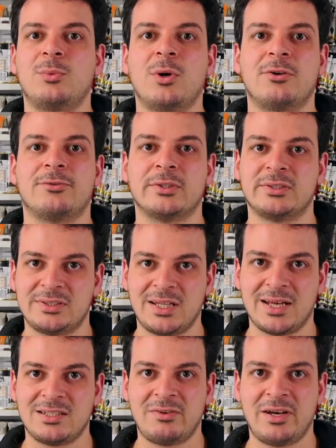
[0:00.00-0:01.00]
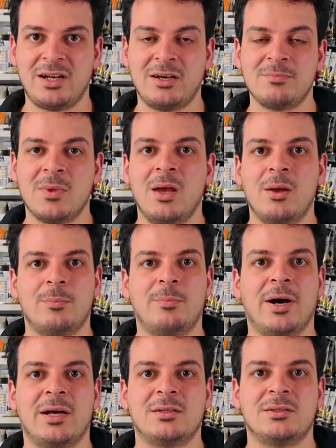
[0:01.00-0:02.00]
well for a cell activator,
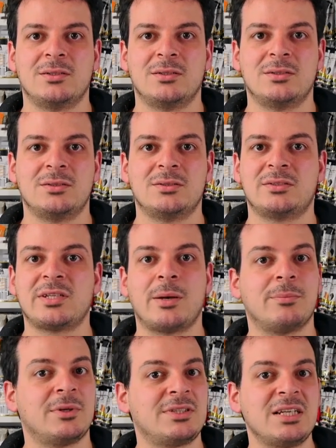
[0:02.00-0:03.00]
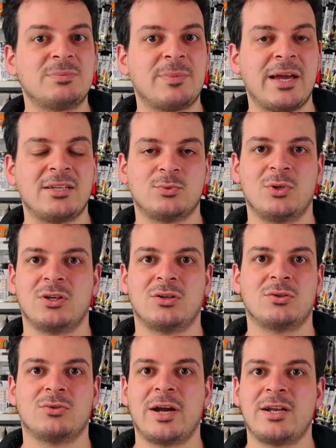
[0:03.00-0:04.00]
but some Matisse paints
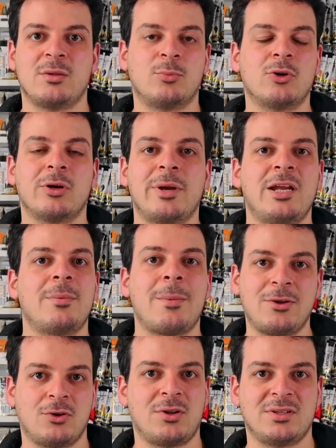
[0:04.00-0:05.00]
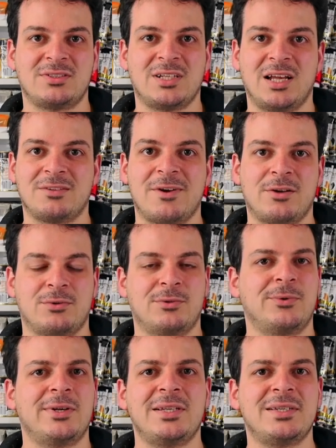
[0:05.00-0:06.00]
work great in the pouring medium and not in the cell activator. It
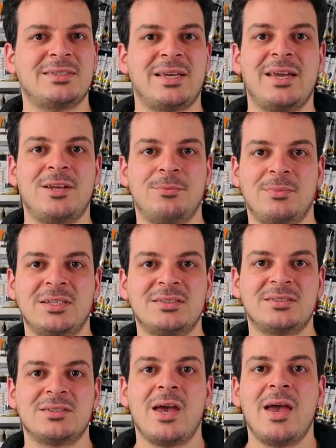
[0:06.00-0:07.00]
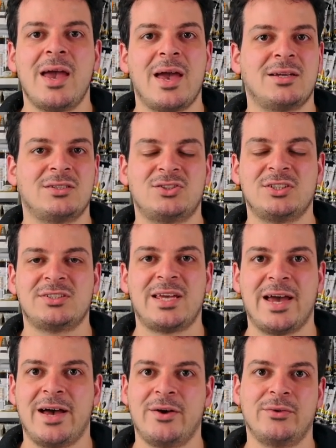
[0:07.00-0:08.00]
really is a hit and miss and it's just
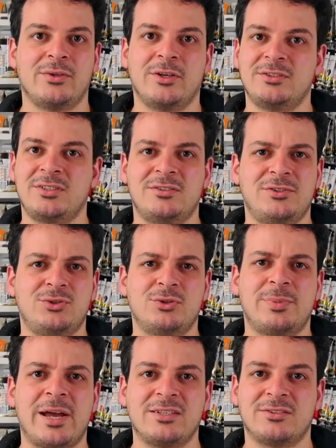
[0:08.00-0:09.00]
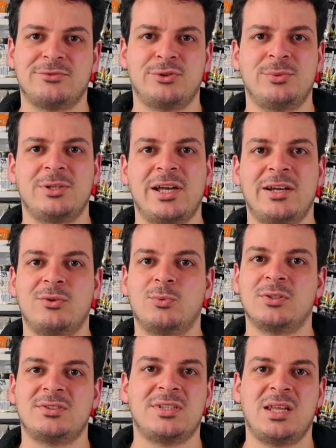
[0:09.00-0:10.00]
how those individual paints are formulated,
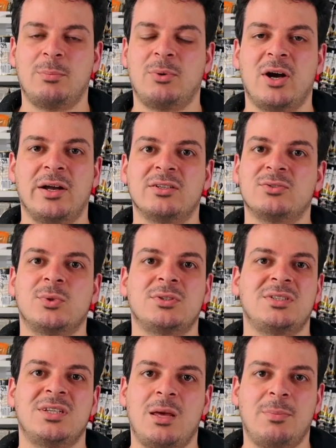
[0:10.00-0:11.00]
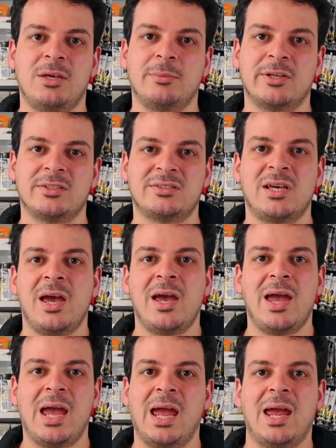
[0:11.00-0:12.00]
what's in their binders, what's in their pigments,
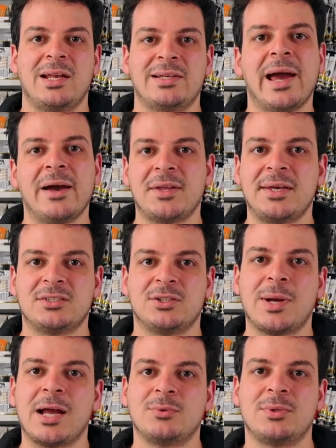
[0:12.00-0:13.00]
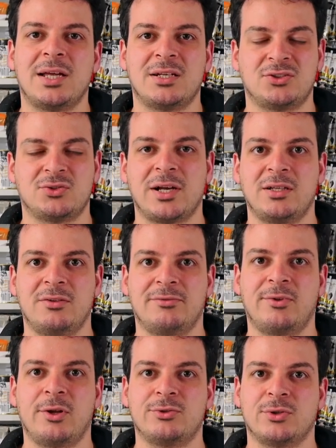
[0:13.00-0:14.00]
and how they interact with that Australian
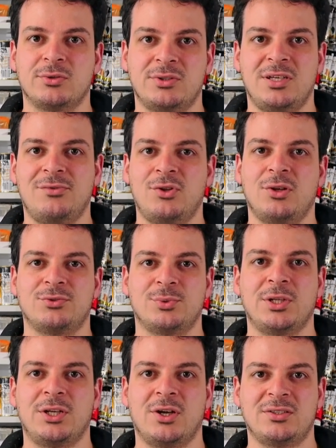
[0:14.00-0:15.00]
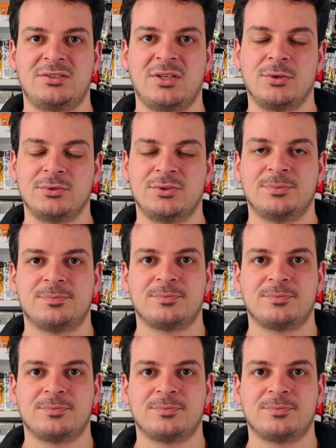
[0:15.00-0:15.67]
Floetrol to give you those really nice cells.